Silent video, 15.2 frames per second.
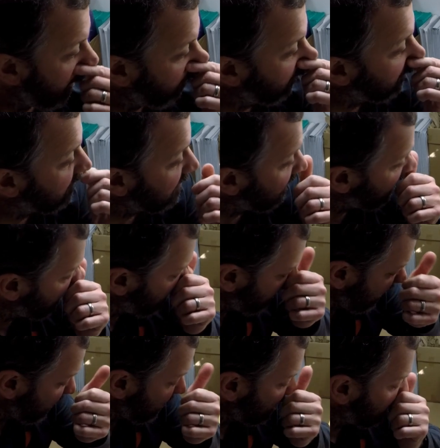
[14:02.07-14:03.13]
will tell you
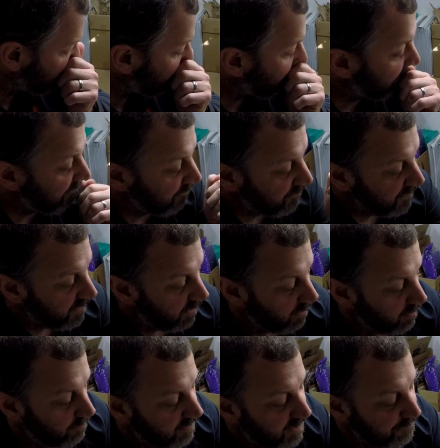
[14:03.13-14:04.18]
this,
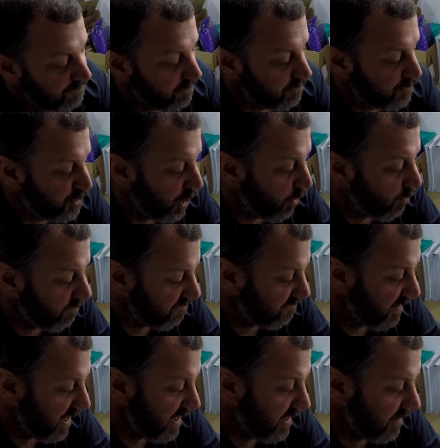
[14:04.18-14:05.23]
if you don't
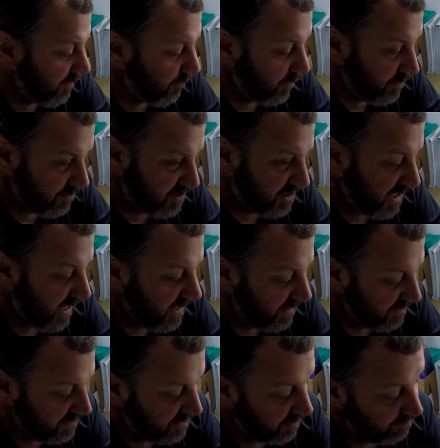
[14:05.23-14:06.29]
find, when you're
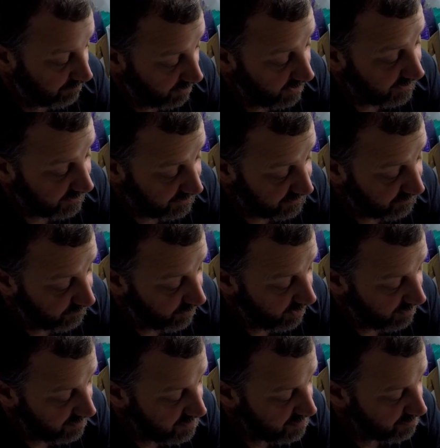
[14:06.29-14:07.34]
scanning something like this one right
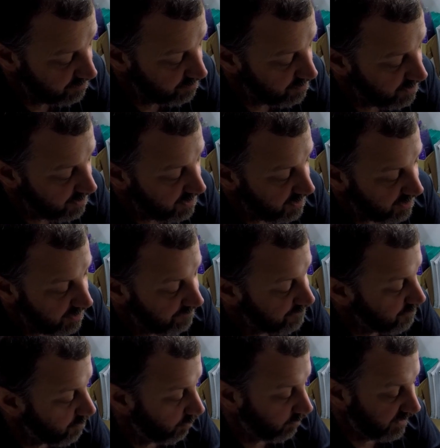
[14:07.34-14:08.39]
here, if
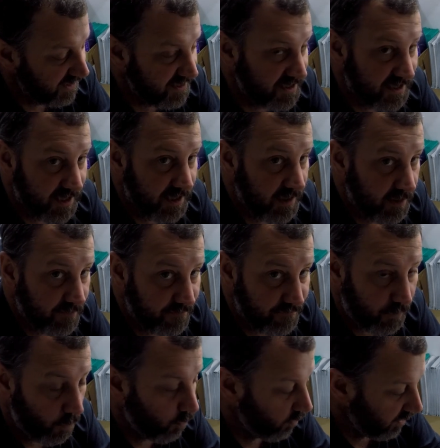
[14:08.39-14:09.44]
you only see
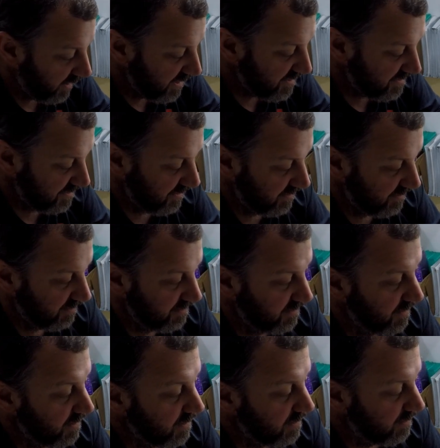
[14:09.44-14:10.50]
4 listings,
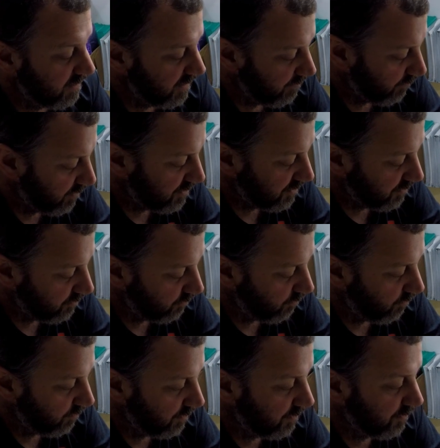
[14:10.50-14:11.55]
then what you're going to
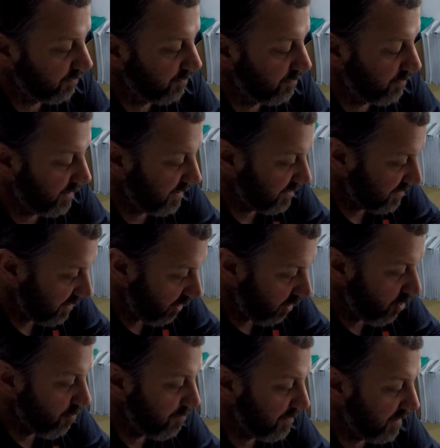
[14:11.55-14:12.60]
want to do is
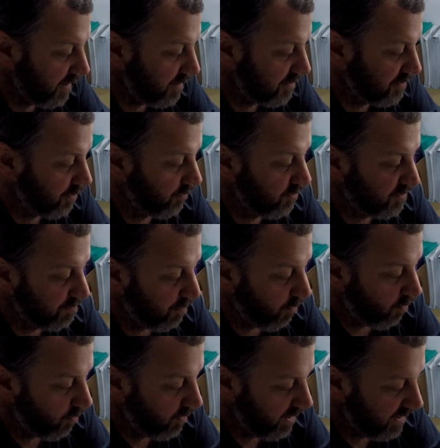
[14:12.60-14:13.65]
open that search
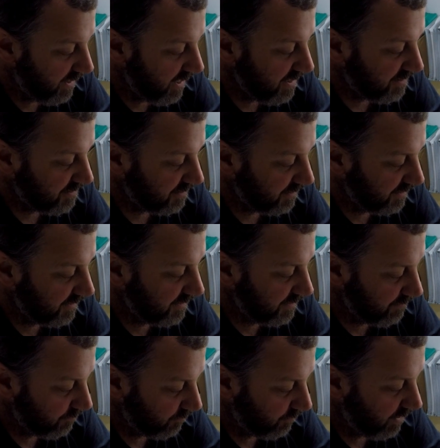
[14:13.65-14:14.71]
bar and actually,
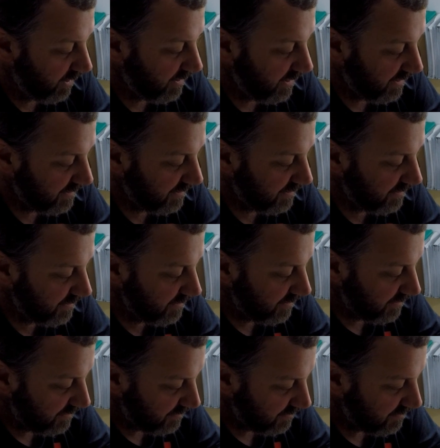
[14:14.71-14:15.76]
well, like I did,
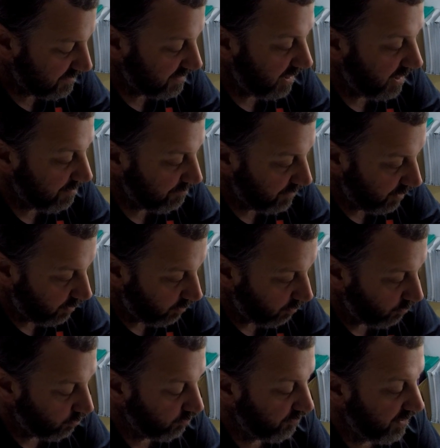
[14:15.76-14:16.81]
type the
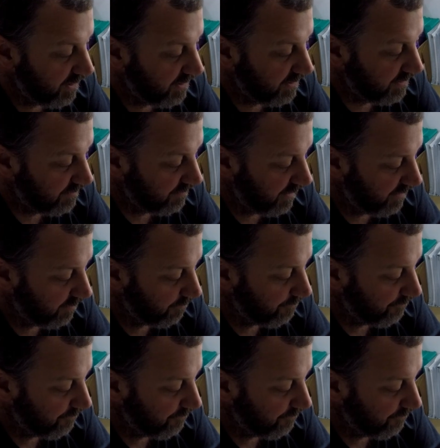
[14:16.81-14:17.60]
whole thing in there.